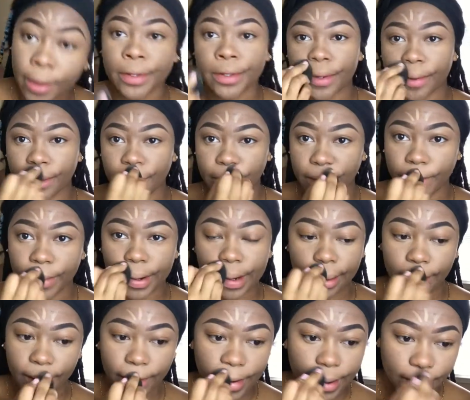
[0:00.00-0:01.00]
I'm just taking
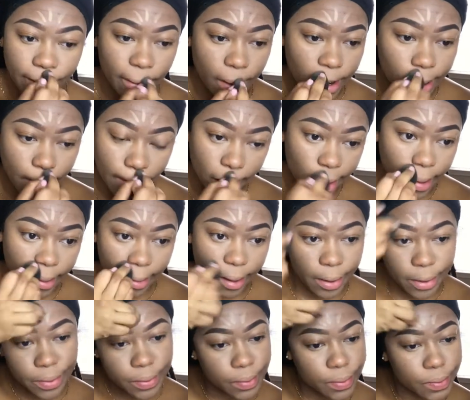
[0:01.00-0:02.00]
it under my eye,
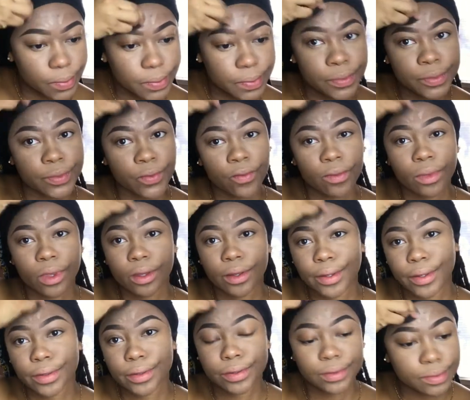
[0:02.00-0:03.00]
over my lip,
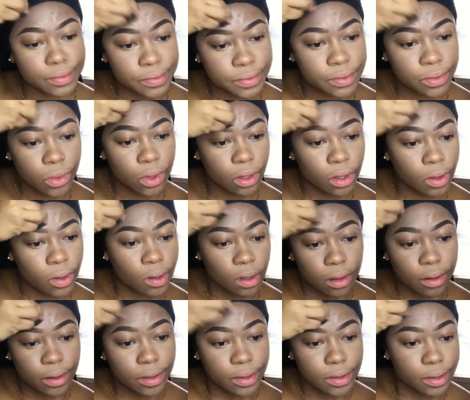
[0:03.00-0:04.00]
and across my forehead.
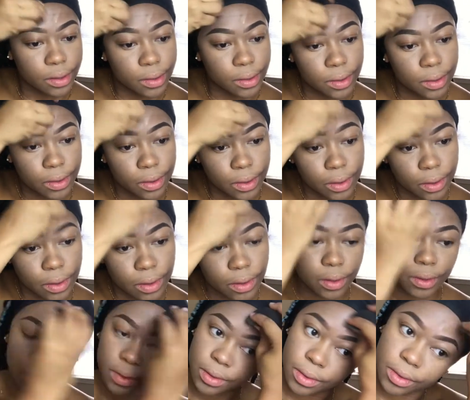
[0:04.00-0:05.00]
The
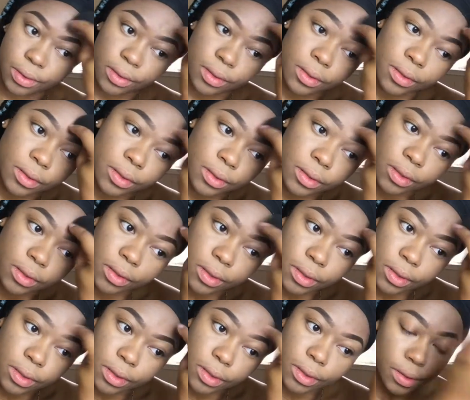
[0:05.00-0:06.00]
forehead part is like
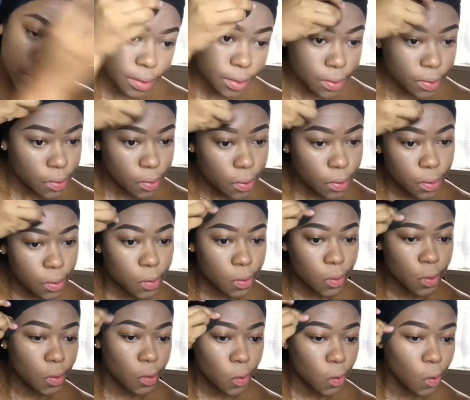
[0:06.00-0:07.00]
the hardest part for me, because
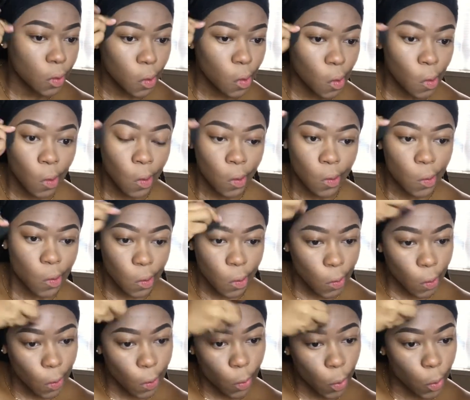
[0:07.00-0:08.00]
I always feel like I
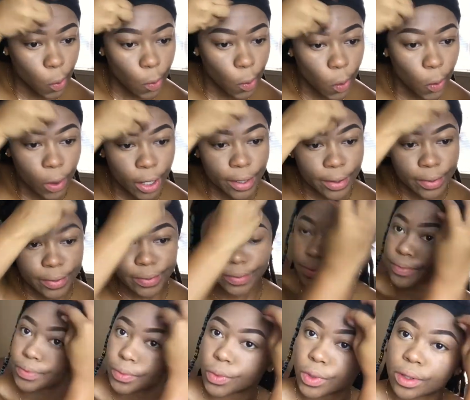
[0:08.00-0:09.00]
see it like on my
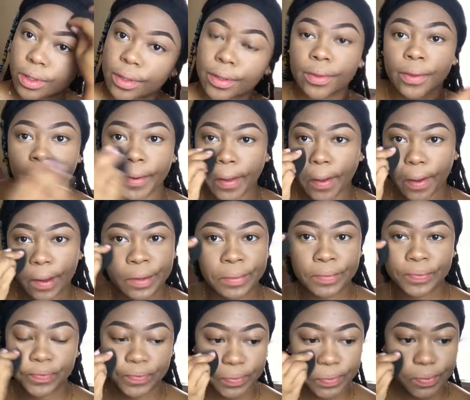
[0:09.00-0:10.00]
forehead, so I really
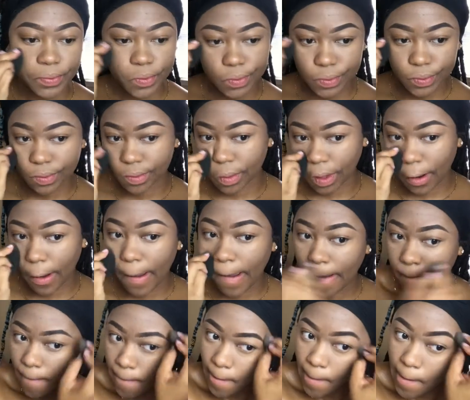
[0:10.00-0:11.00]
don't like
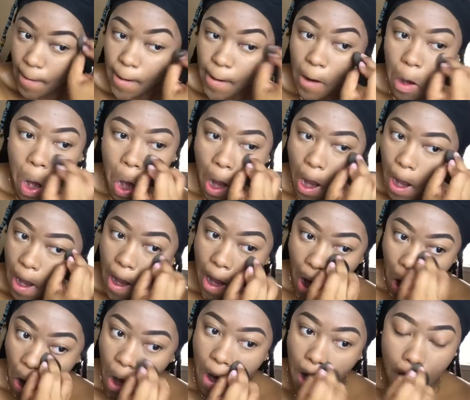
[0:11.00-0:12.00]
to do it on my
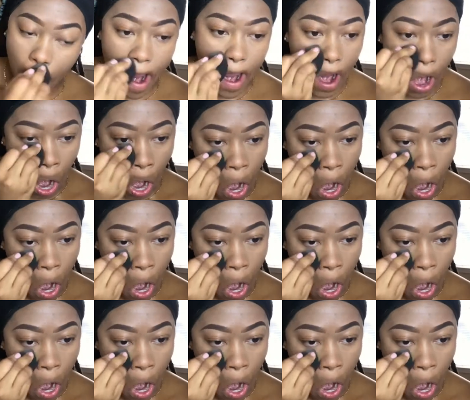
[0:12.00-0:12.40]
forehead.